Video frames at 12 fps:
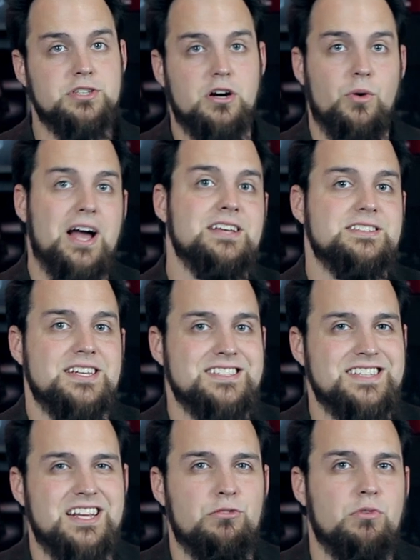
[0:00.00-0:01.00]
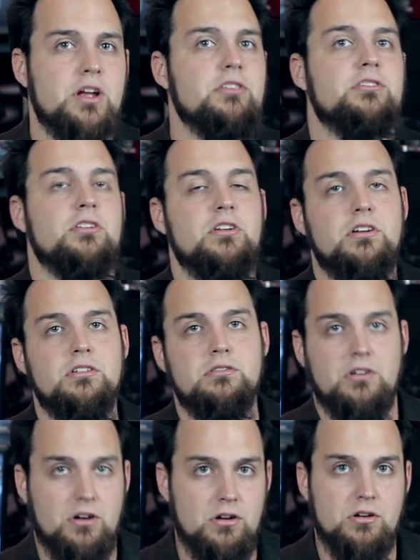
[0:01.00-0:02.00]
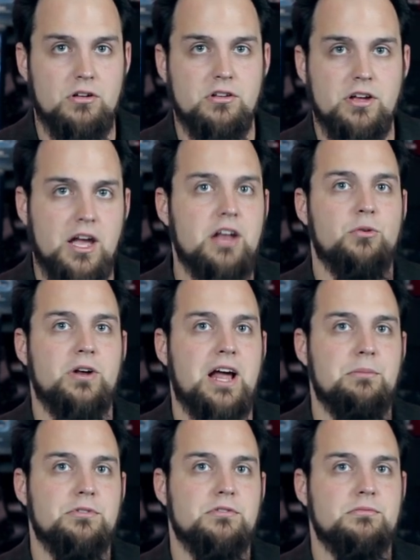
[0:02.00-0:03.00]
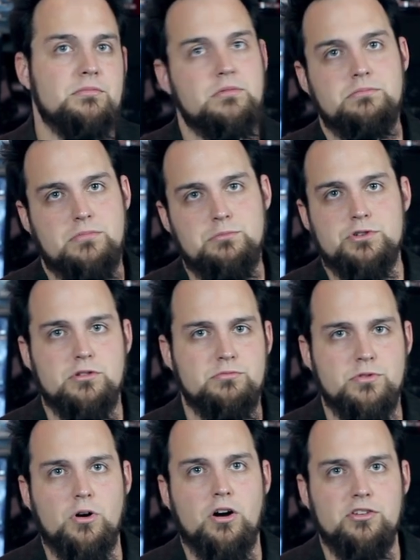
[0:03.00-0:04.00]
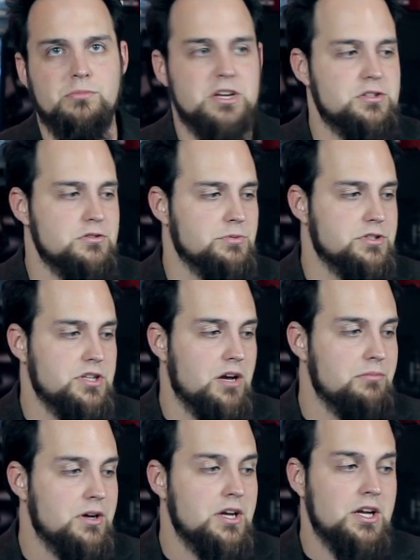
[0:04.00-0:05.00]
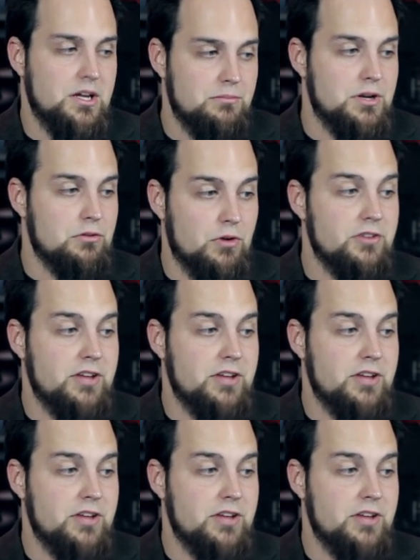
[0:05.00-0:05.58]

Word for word: OS is that it runs all Android apps. I'm sure there are some issues with some, but it runs